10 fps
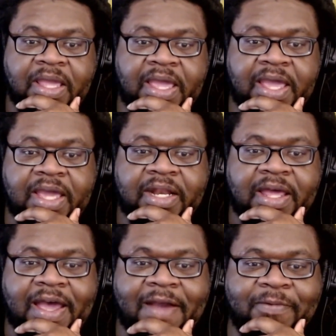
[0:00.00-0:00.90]
And
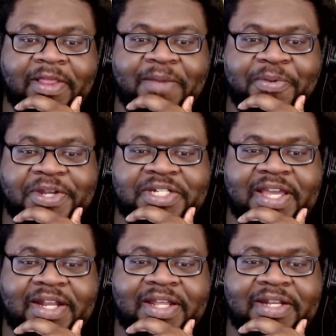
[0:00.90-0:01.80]
I really
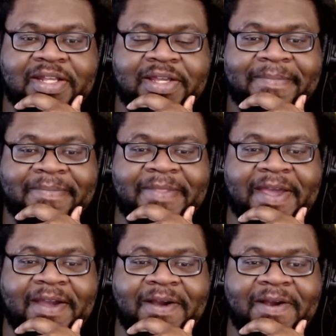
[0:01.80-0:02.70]
appreciated
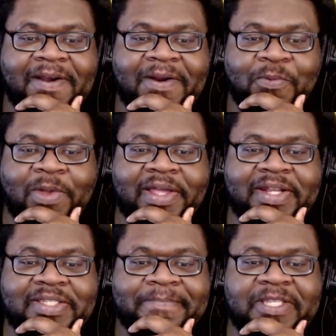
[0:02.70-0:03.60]
their
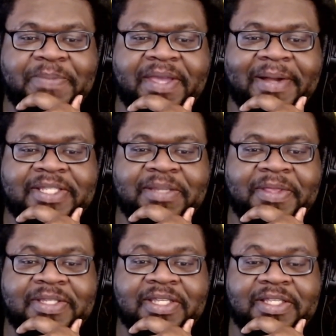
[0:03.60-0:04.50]
willingness to speak about some of
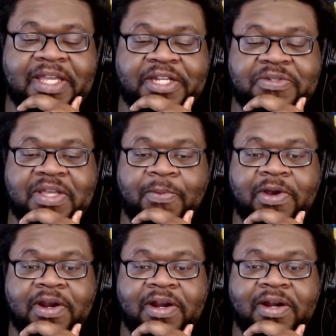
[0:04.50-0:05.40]
the issues that
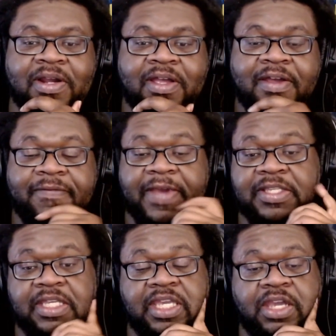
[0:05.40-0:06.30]
we're
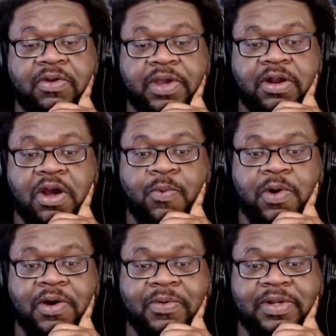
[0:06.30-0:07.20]
facing here in our
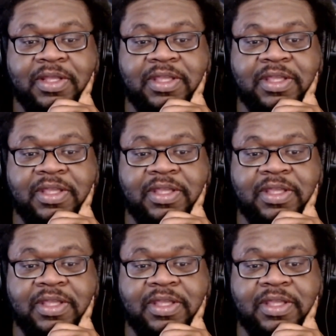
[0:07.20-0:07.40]
world.